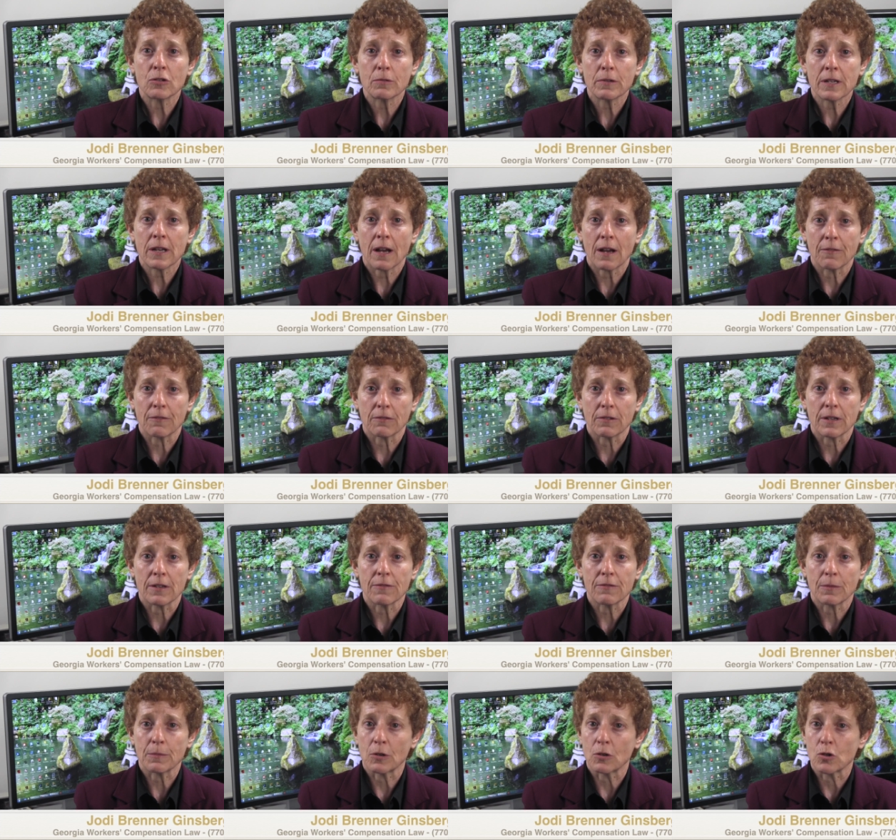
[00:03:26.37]
your
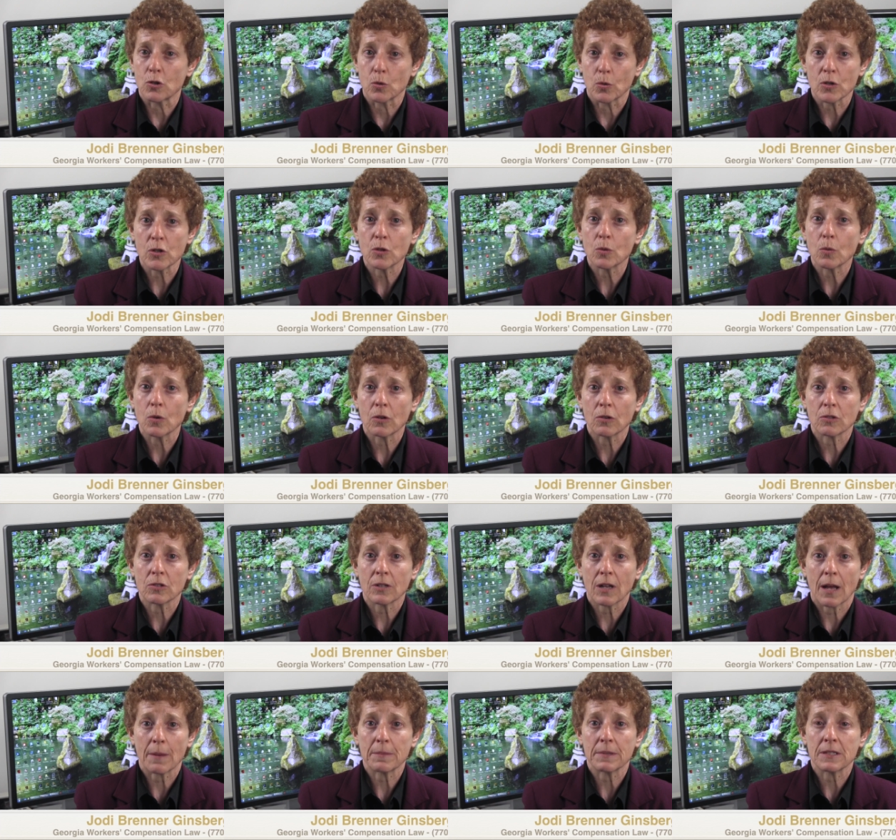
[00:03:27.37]
recovery from your Georgia
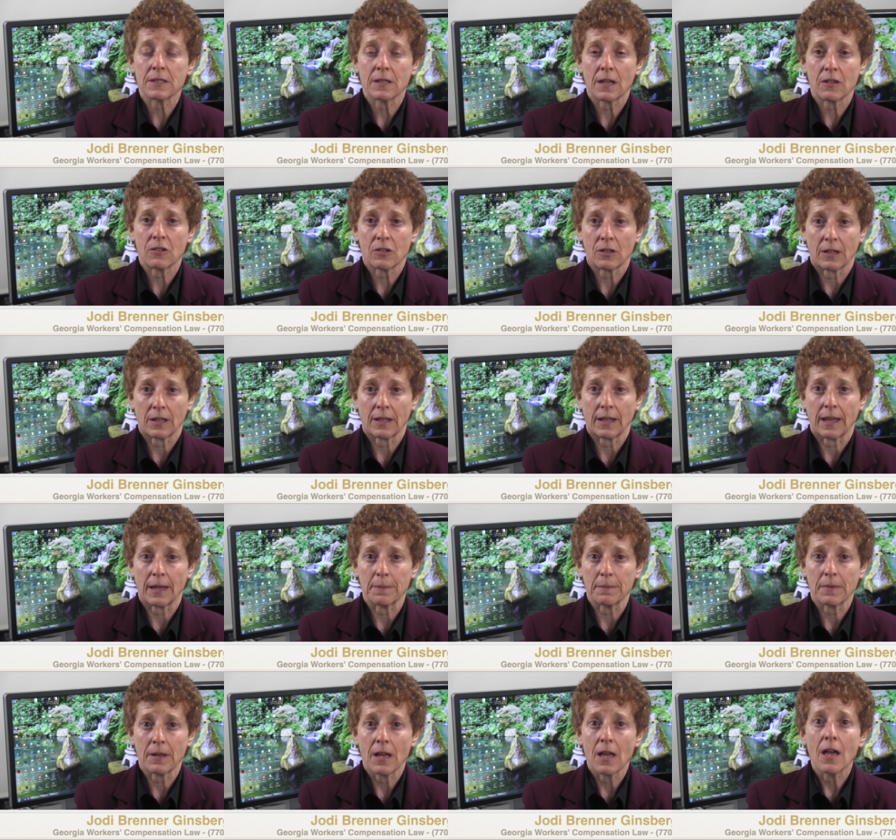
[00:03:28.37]
workers' compensation
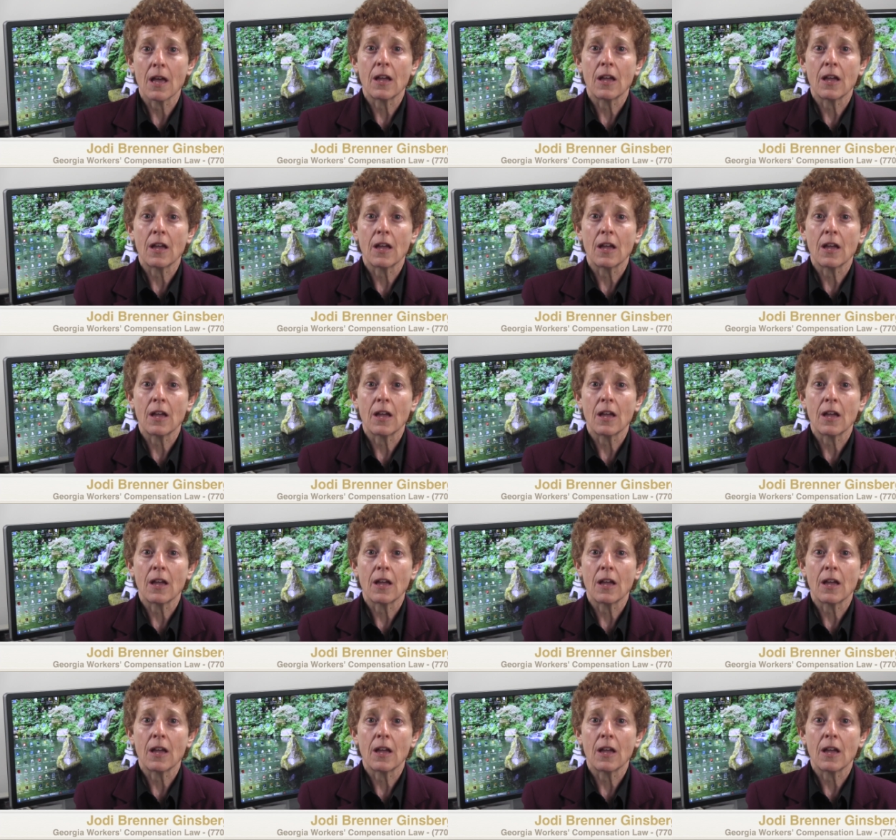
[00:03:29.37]
claim,